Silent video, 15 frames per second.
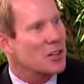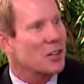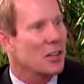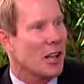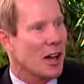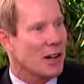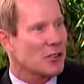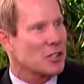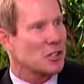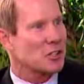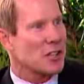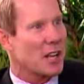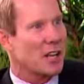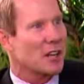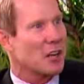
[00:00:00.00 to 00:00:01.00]
You know, a lot of us are
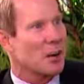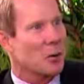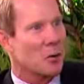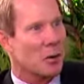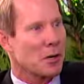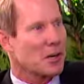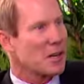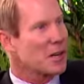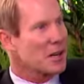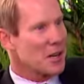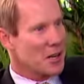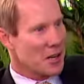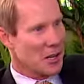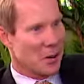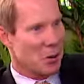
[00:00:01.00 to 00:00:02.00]
taking our work,
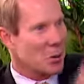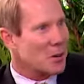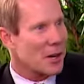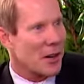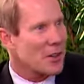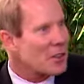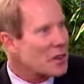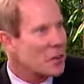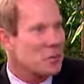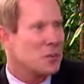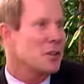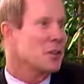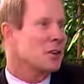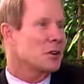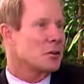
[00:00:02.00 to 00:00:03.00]
you know, we're working on the
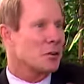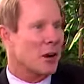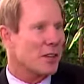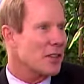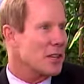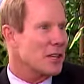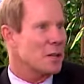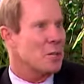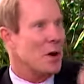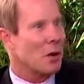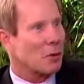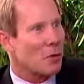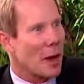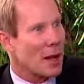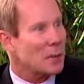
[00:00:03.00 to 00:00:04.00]
computer, we're on the
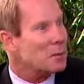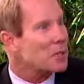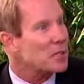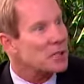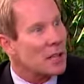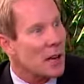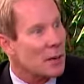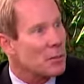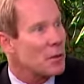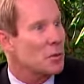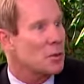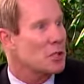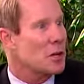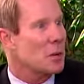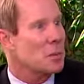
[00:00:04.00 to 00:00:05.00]
email right up to the time that
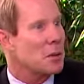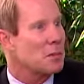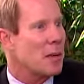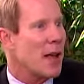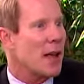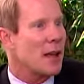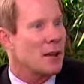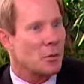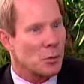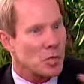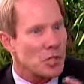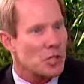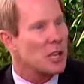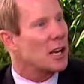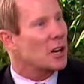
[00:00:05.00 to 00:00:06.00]
we jump in bed, and we're
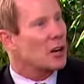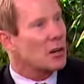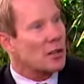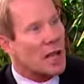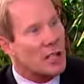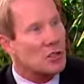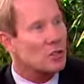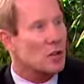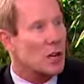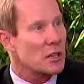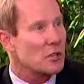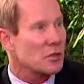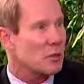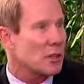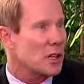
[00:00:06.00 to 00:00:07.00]
just carrying that
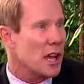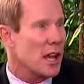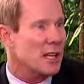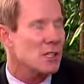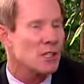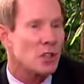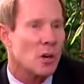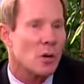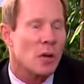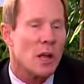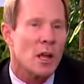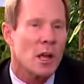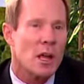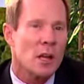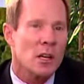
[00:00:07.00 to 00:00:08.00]
stress through the night. So,
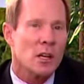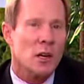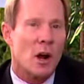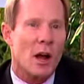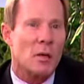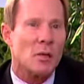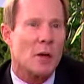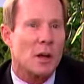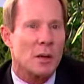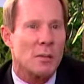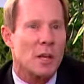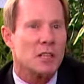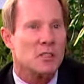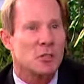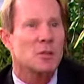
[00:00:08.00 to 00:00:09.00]
you know, I would
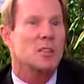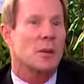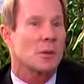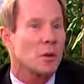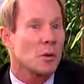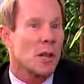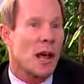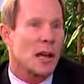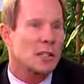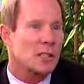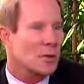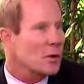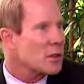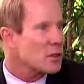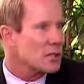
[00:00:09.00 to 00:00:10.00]
recommend doing something
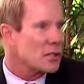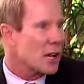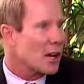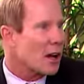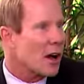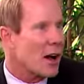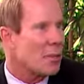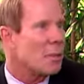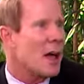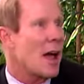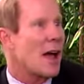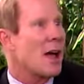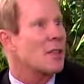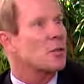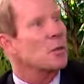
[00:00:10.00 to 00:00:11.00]
relaxing, whether it's take a hot
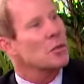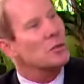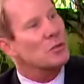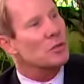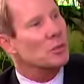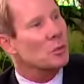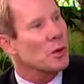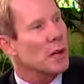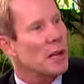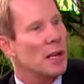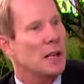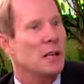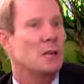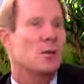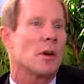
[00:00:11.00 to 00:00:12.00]
bath, whether it's
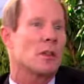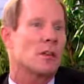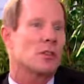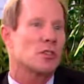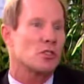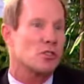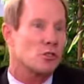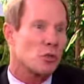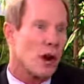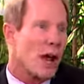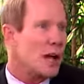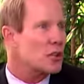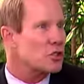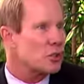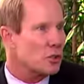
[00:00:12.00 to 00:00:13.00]
read, whether it's
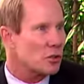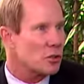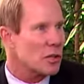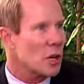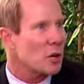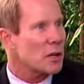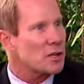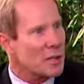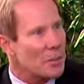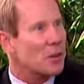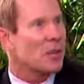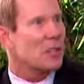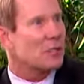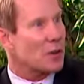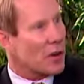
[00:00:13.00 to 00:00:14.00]
stretch or do yoga,
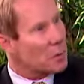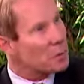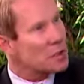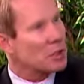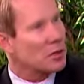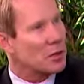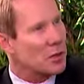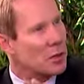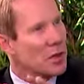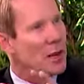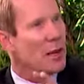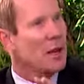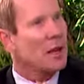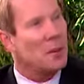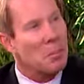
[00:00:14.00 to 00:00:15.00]
something to try to put you
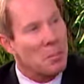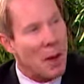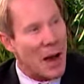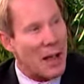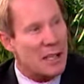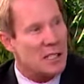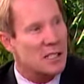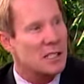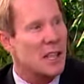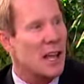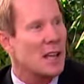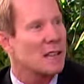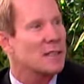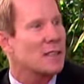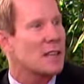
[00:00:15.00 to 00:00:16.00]
in a
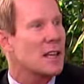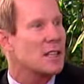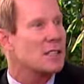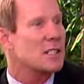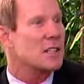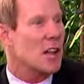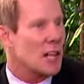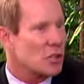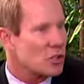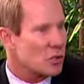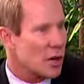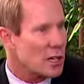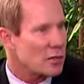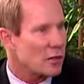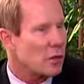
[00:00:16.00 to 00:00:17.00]
mindset that's not
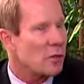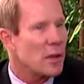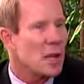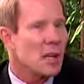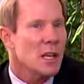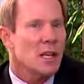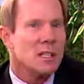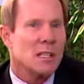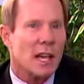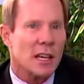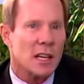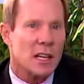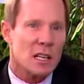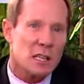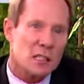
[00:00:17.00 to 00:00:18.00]
stressful.
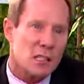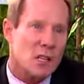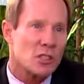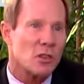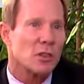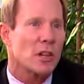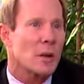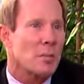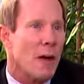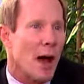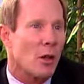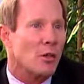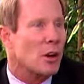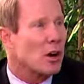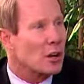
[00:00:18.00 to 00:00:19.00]
Second is certainly a
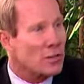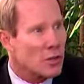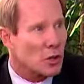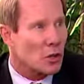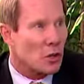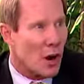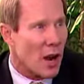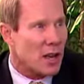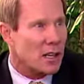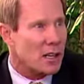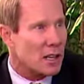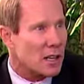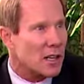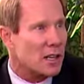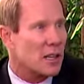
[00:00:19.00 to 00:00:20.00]
mouth guard. If you're
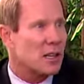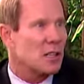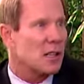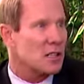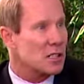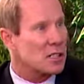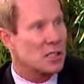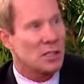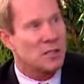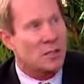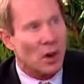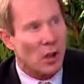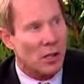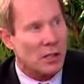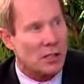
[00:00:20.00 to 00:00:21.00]
grinding, and this is
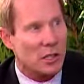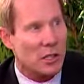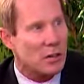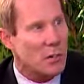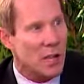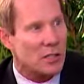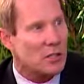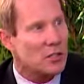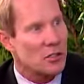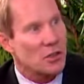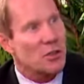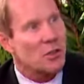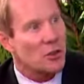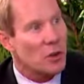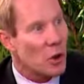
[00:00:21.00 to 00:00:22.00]
involuntary muscle, so
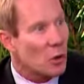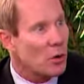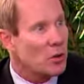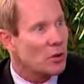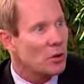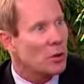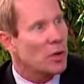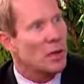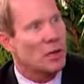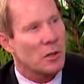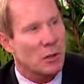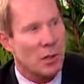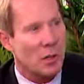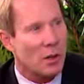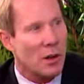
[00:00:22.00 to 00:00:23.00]
you don't know you're doing it and
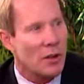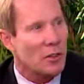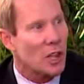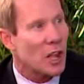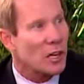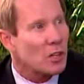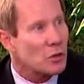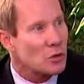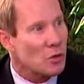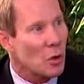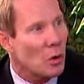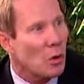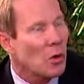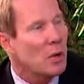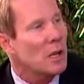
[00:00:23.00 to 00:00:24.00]
you really don't have a lot of
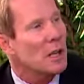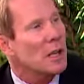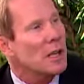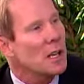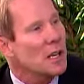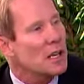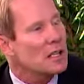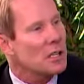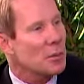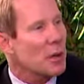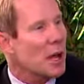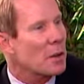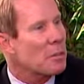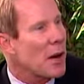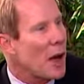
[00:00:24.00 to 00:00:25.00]
control, is some
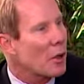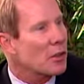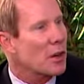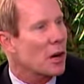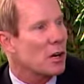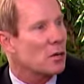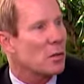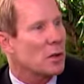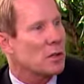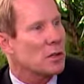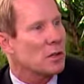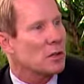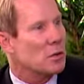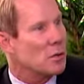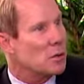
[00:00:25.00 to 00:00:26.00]
kind of mouth guard, whether
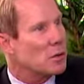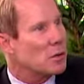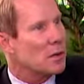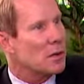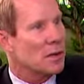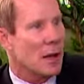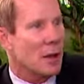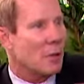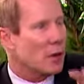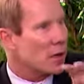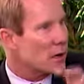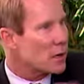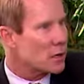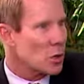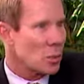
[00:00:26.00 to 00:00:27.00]
you get one
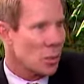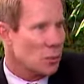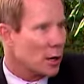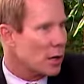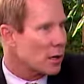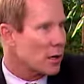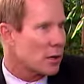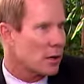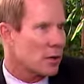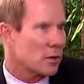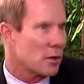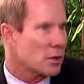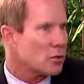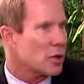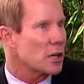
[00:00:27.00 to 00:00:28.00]
at a supermarket
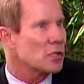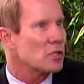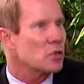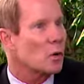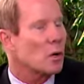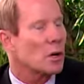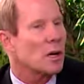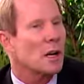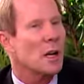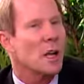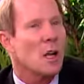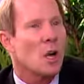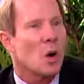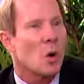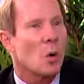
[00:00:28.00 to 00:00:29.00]
or a drugstore
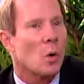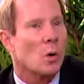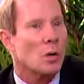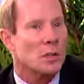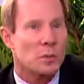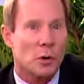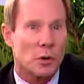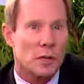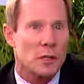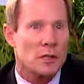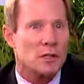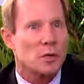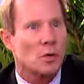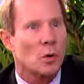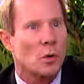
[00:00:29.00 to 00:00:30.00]
or a sporting
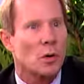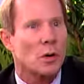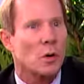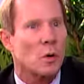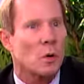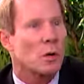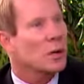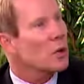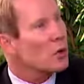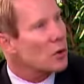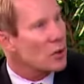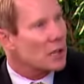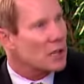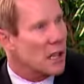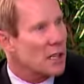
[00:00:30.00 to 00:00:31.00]
goods store, or you go
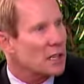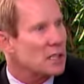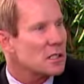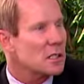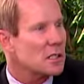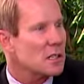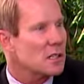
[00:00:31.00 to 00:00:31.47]
to the dentist.